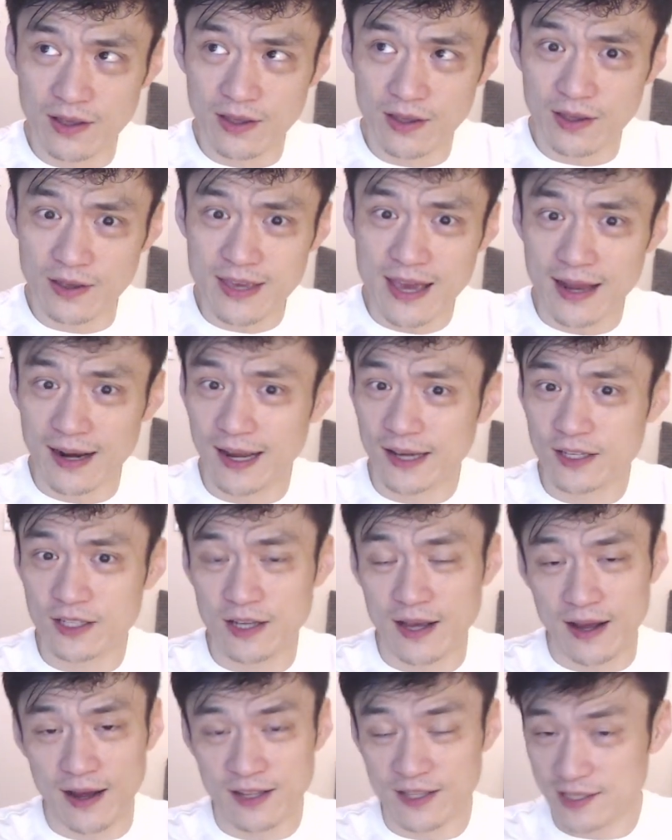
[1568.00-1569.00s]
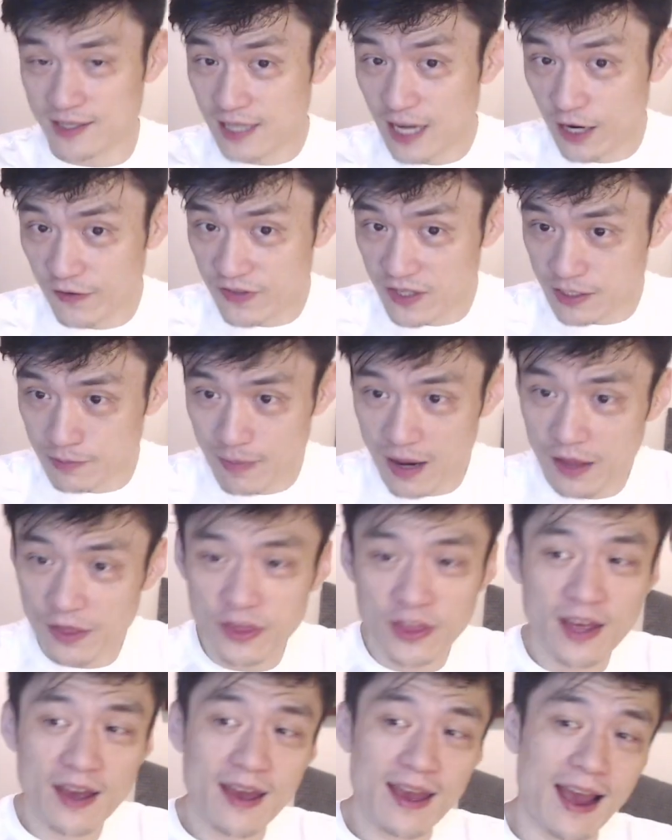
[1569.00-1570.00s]
yeah, like at the start of this month.
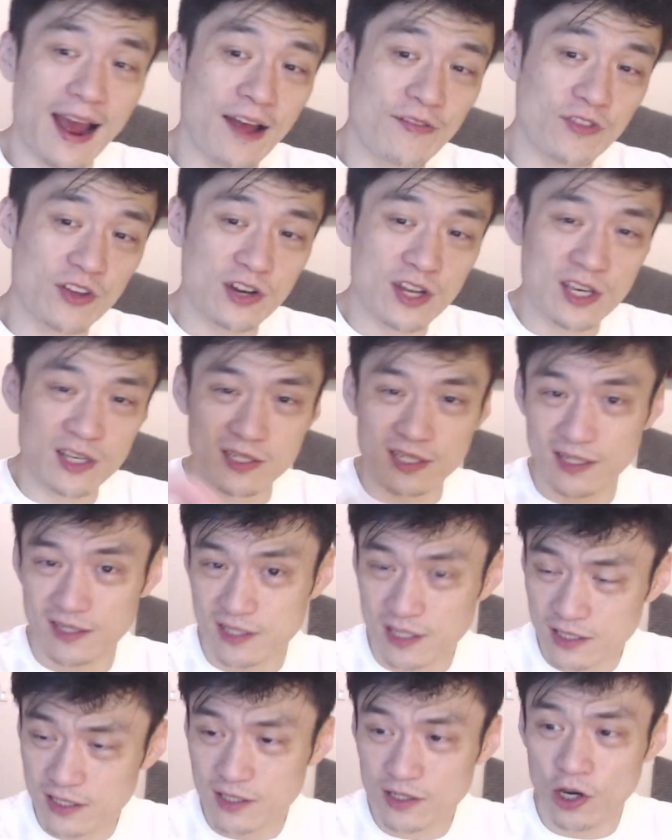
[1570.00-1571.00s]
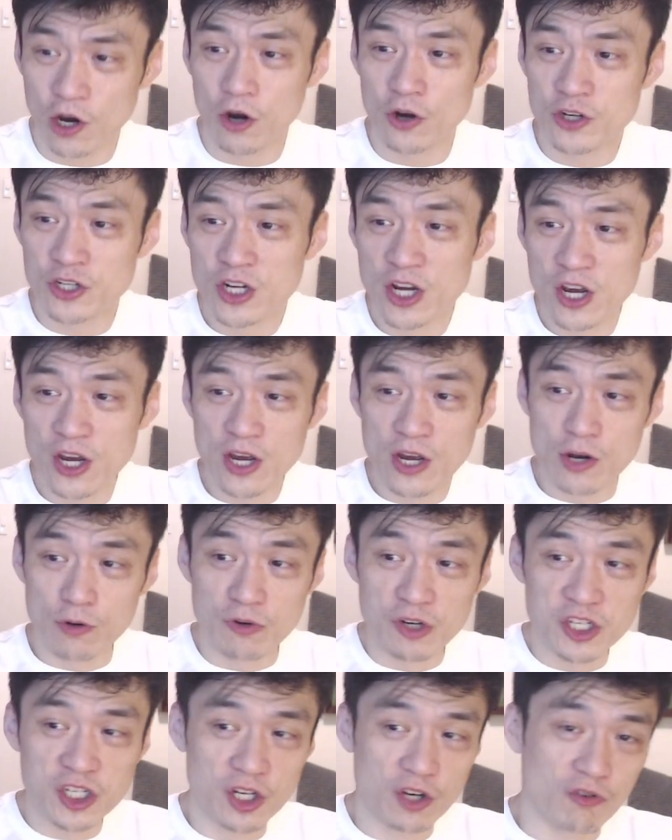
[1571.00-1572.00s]
And then his assistant coach,
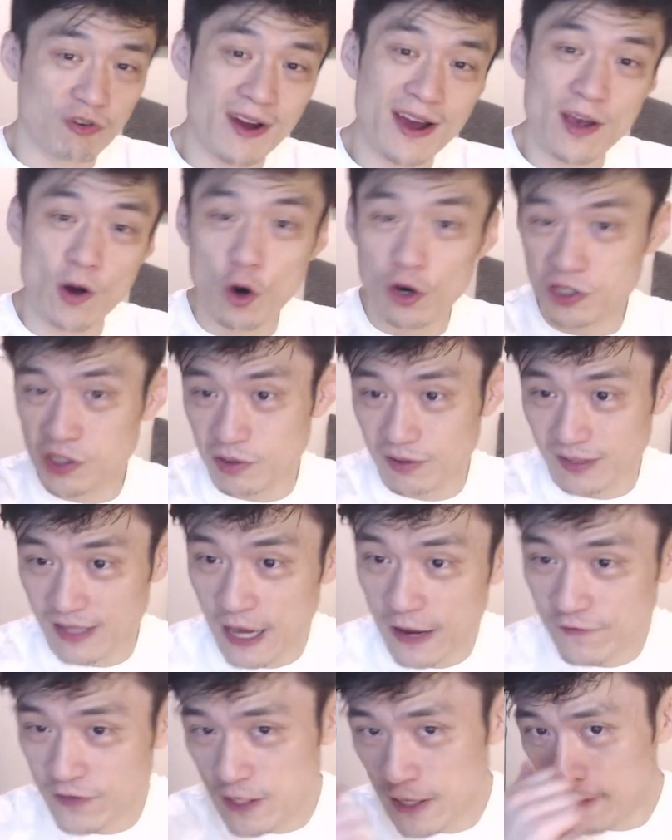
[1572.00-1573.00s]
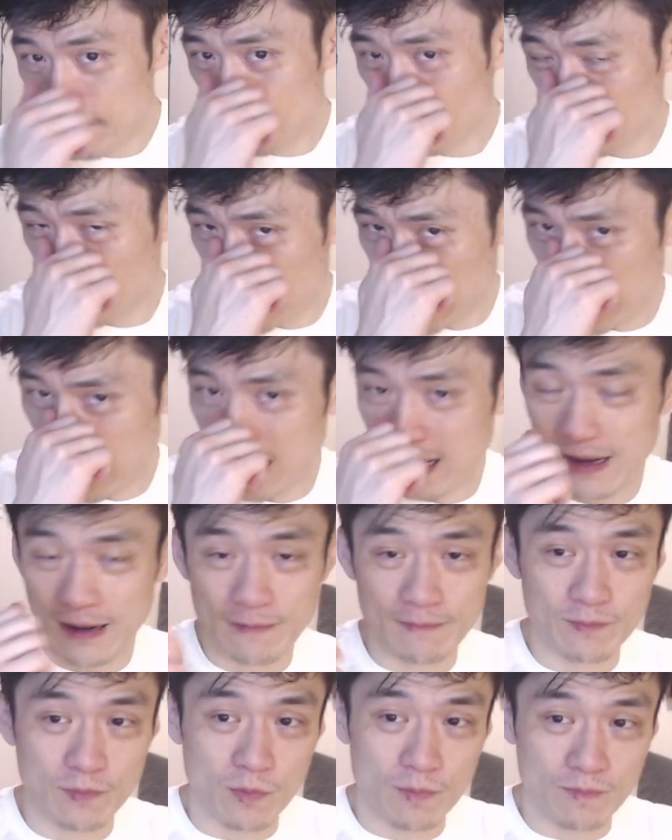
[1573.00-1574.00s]
Richie Gray, also left
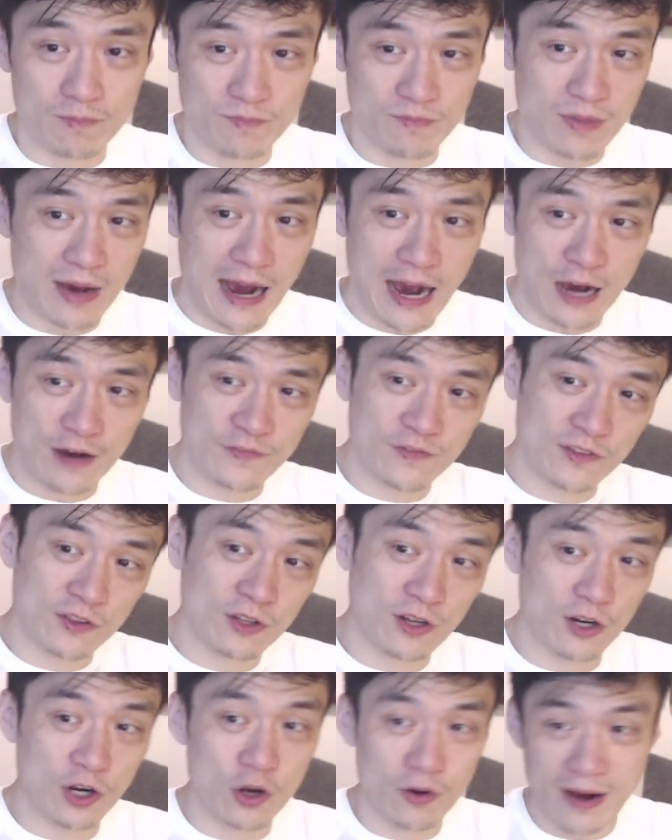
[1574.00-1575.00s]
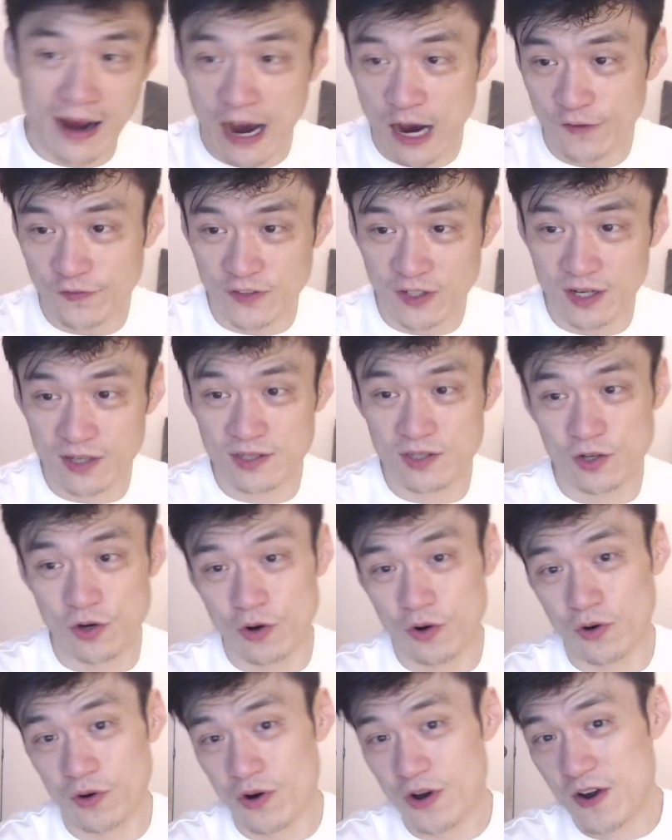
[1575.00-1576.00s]
not long after.
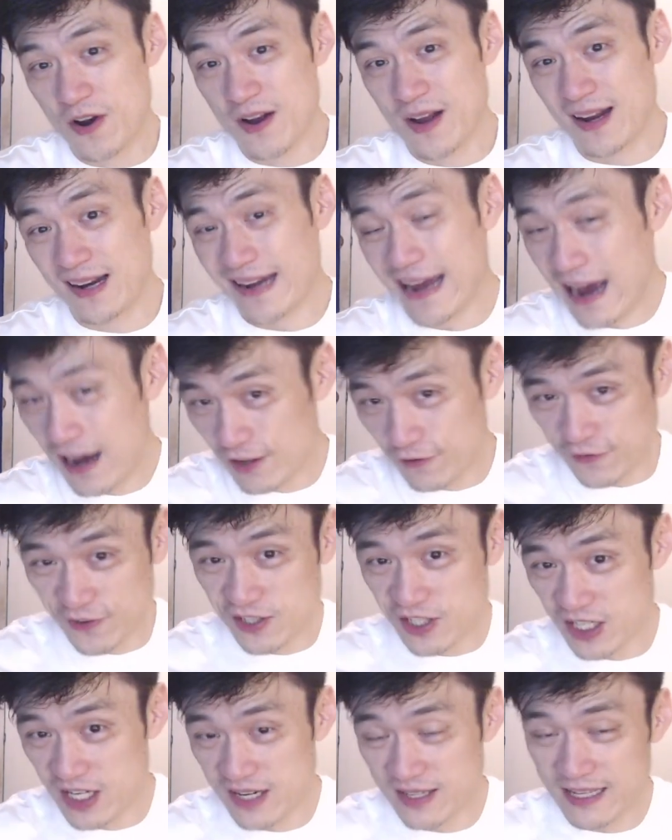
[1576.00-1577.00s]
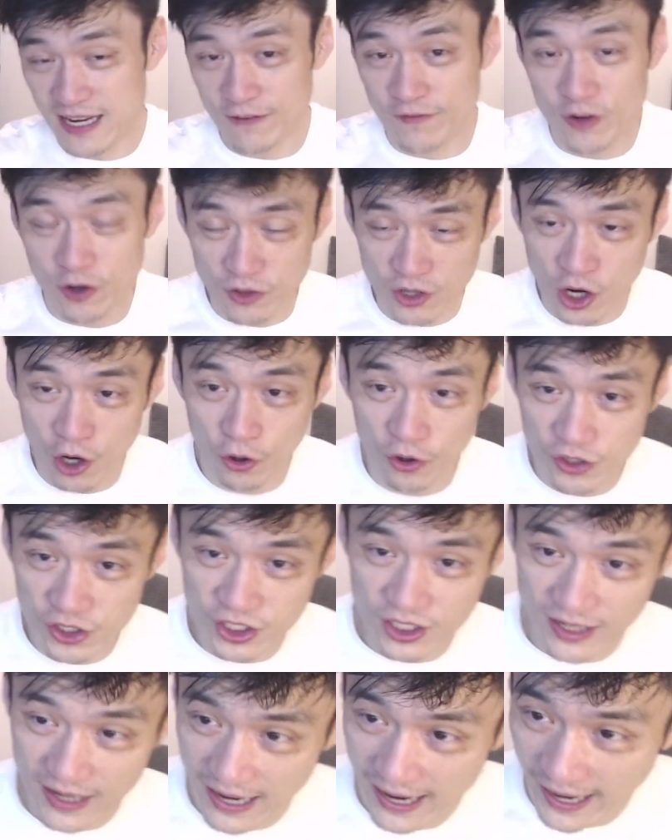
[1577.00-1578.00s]
So now Fijians have no
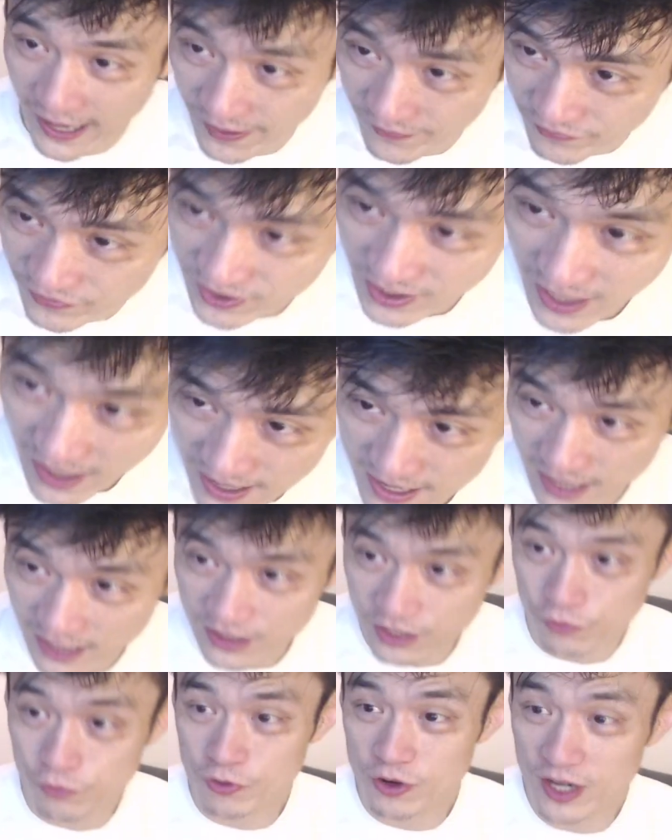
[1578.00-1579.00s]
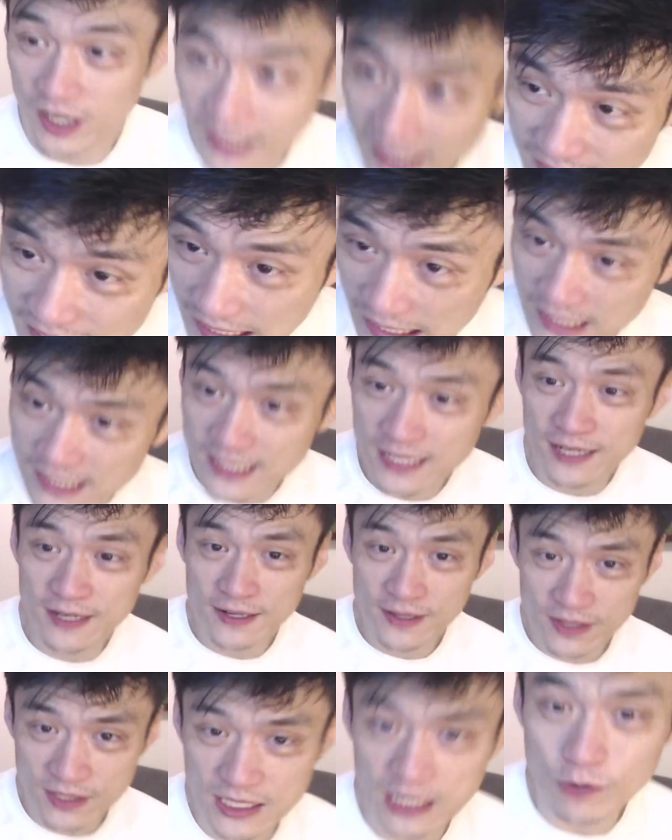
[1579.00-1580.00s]
coach. And yeah, they really need
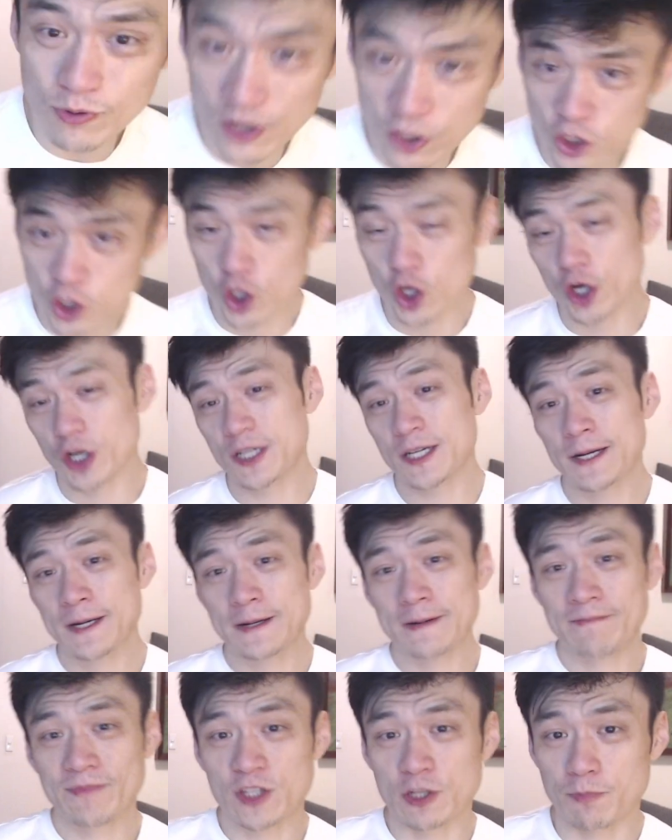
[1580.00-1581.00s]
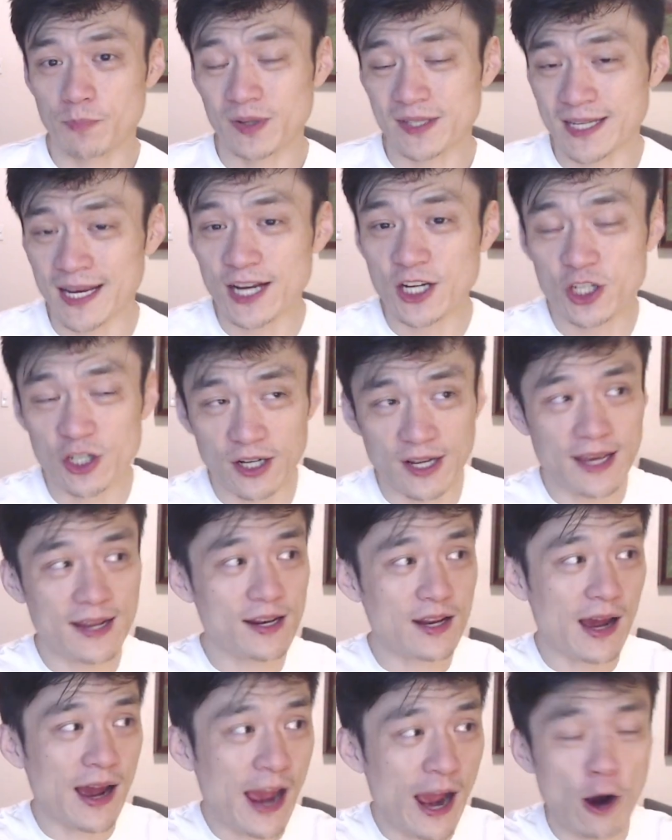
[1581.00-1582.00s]
someone good to potentially
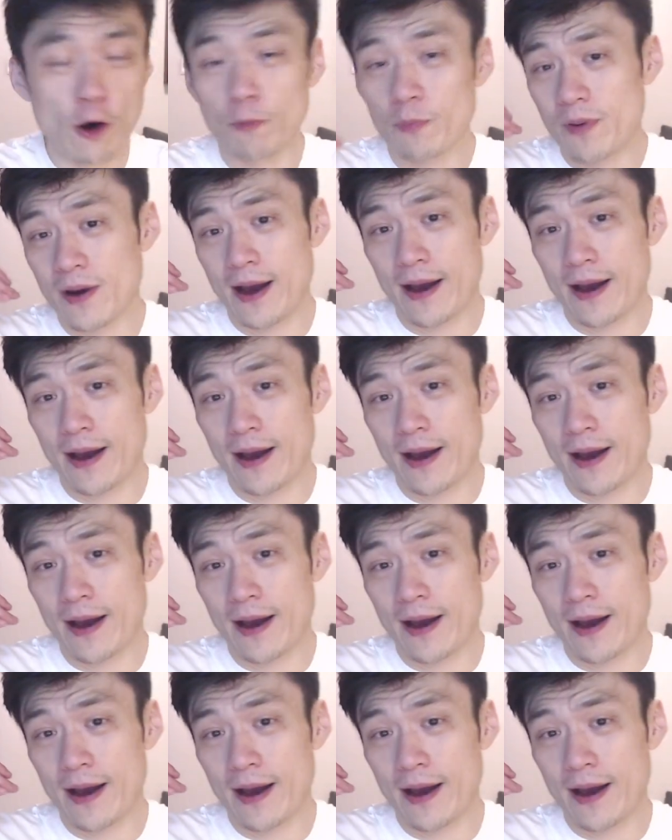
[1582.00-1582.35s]
help